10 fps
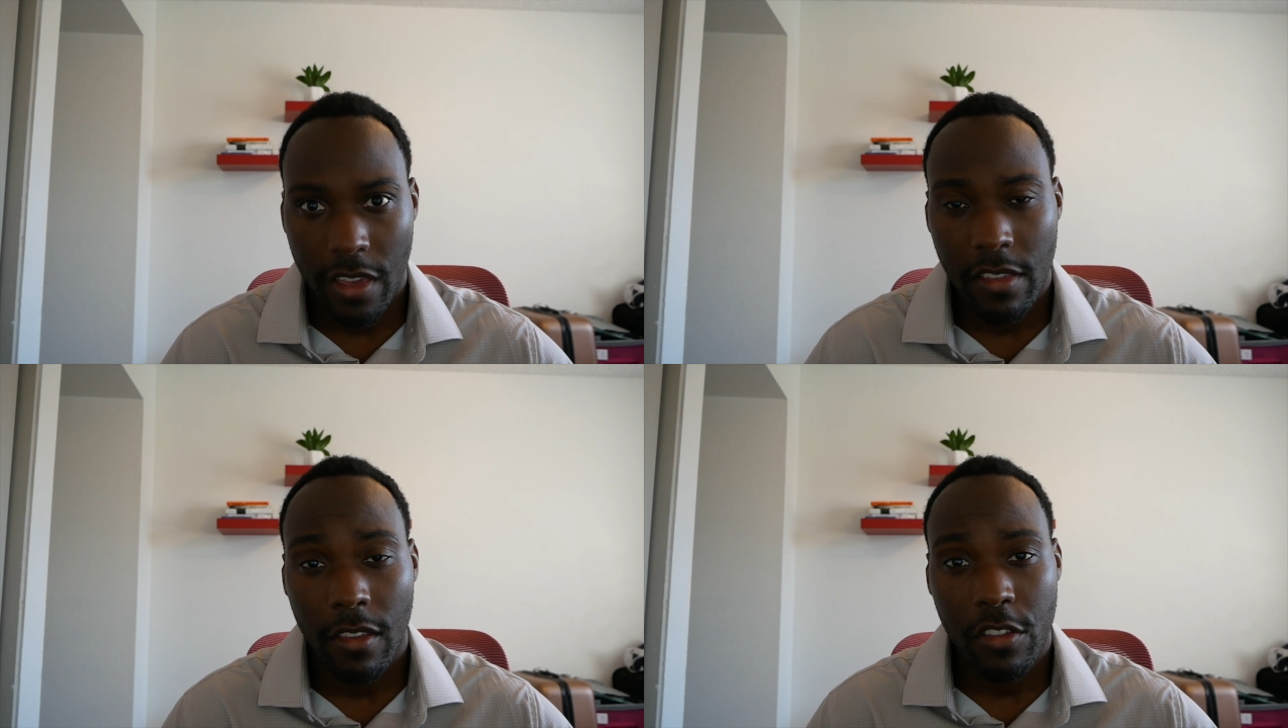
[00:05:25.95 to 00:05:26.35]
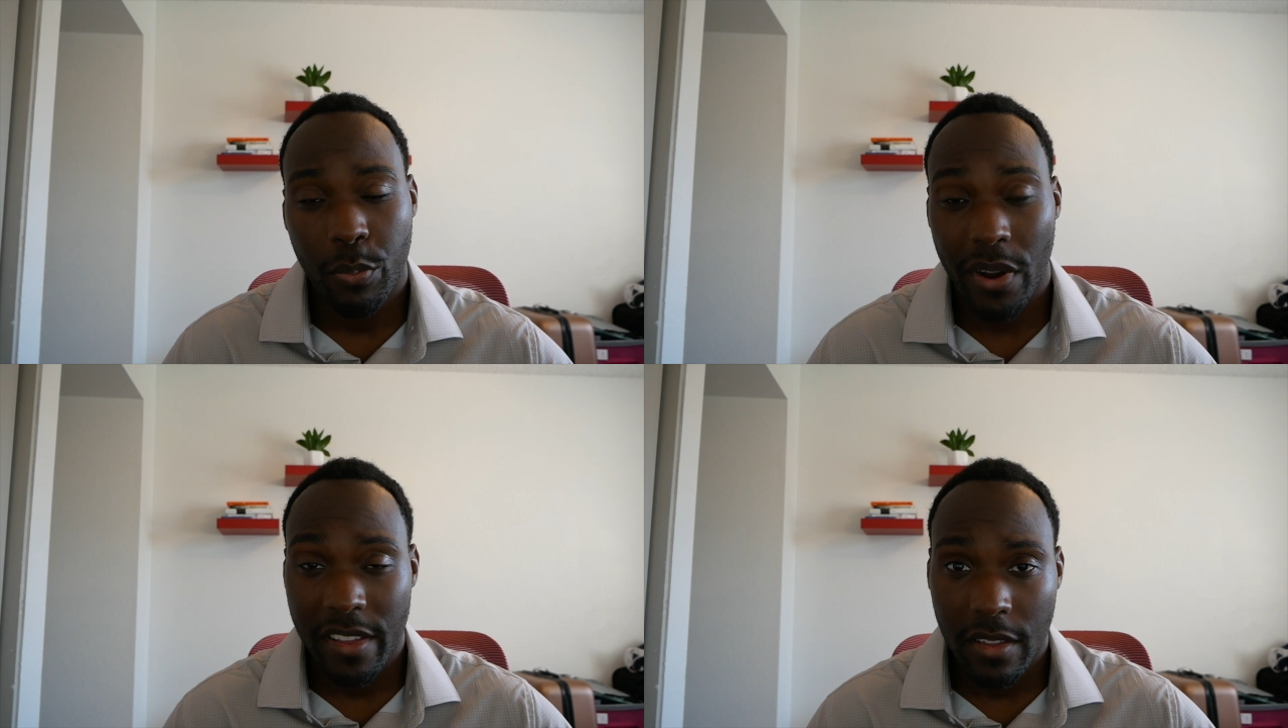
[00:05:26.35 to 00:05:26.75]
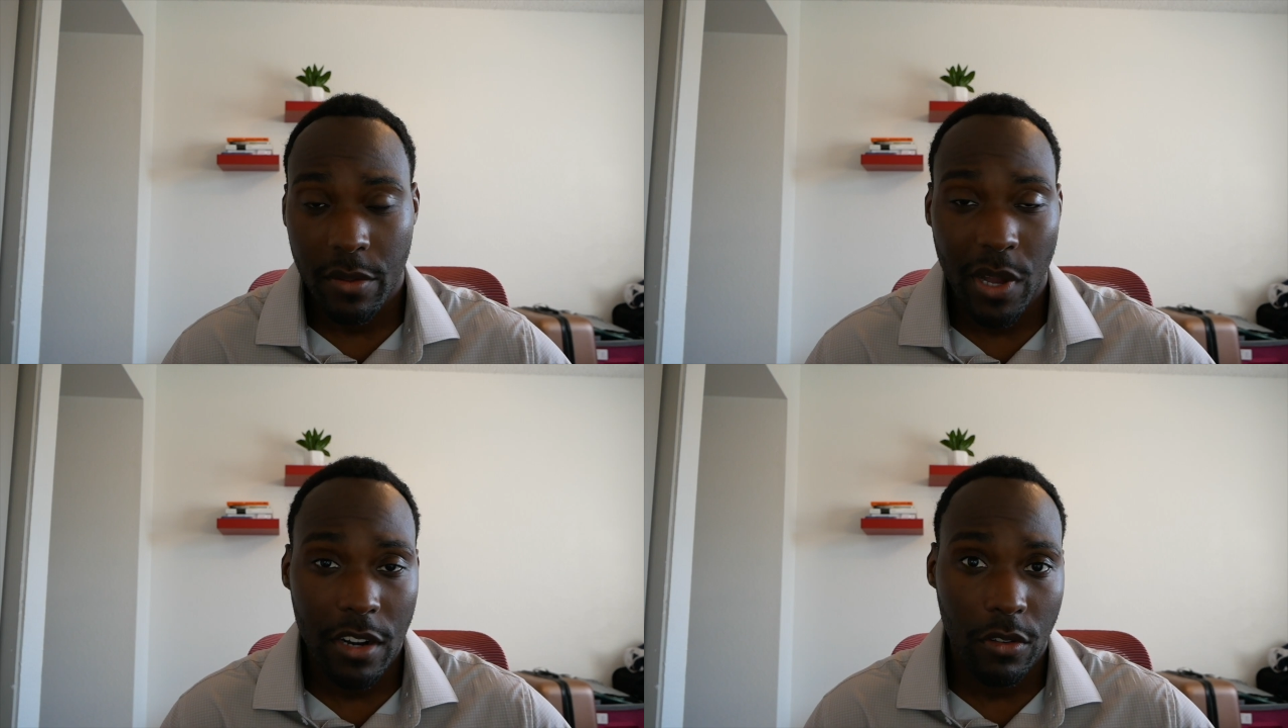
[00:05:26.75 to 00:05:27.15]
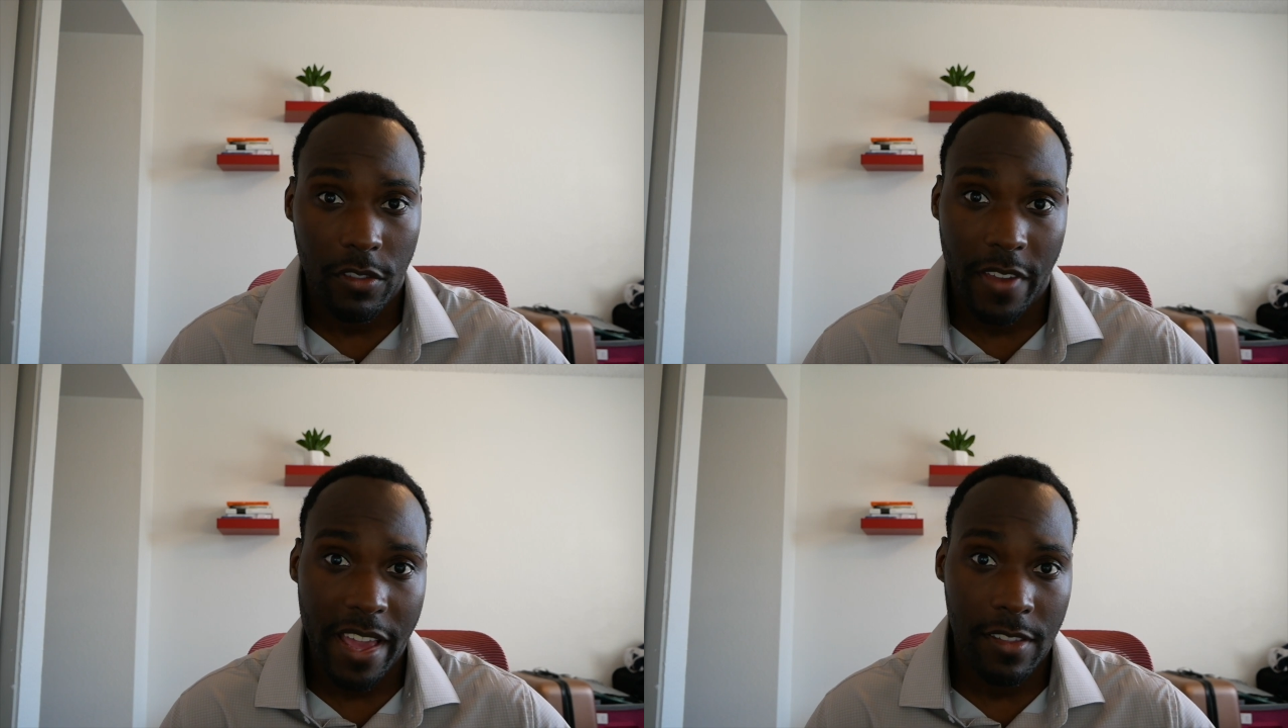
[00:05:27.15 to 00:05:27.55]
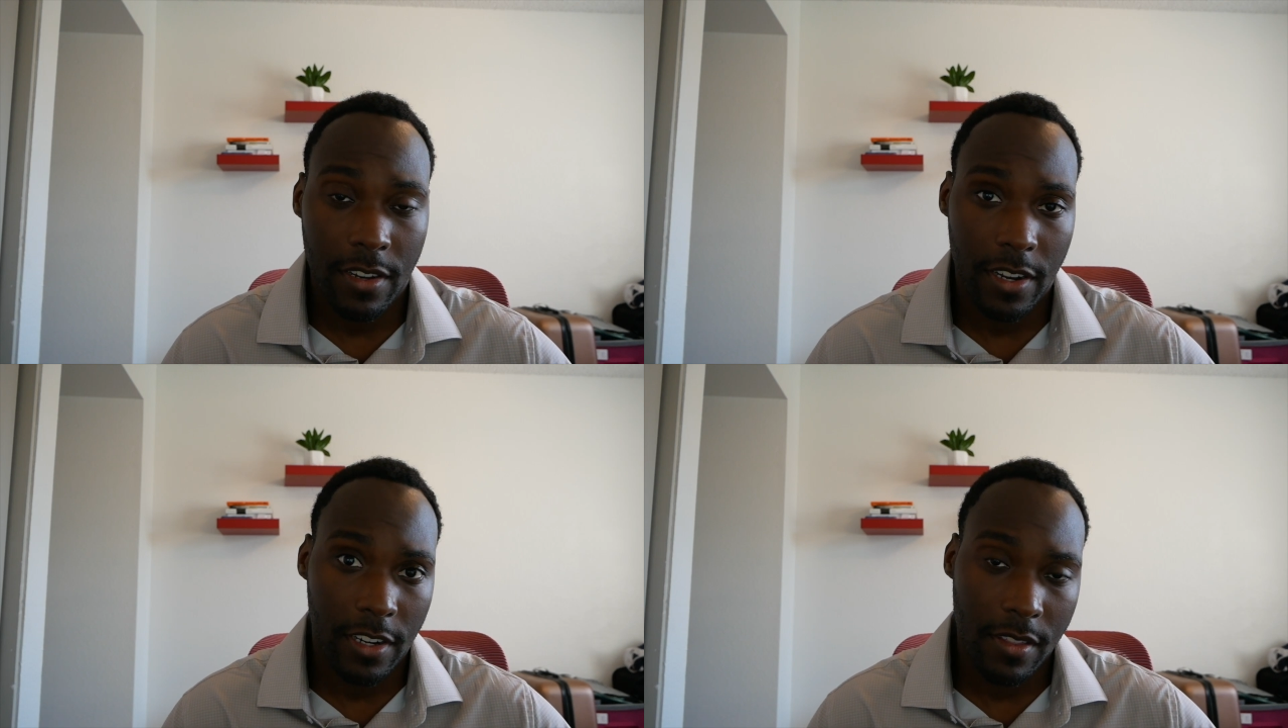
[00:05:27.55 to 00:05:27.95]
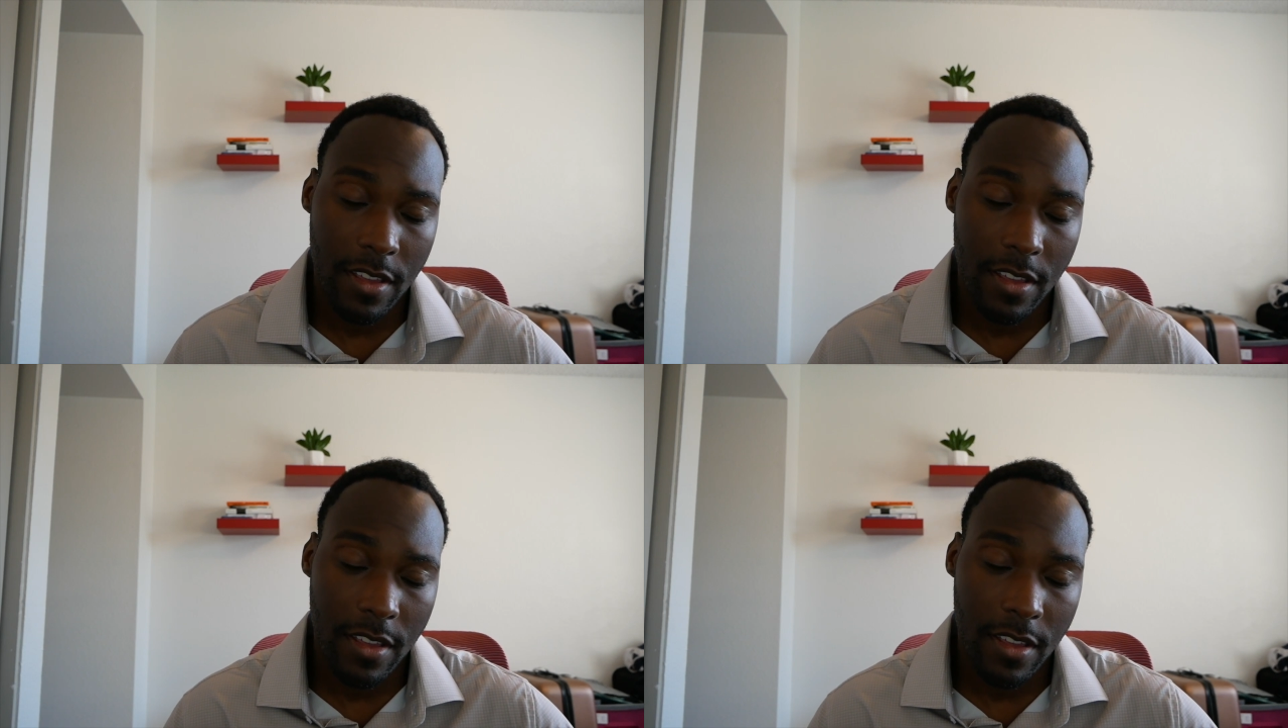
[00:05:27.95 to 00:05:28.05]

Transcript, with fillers: Tesla's pricing model is fascinating.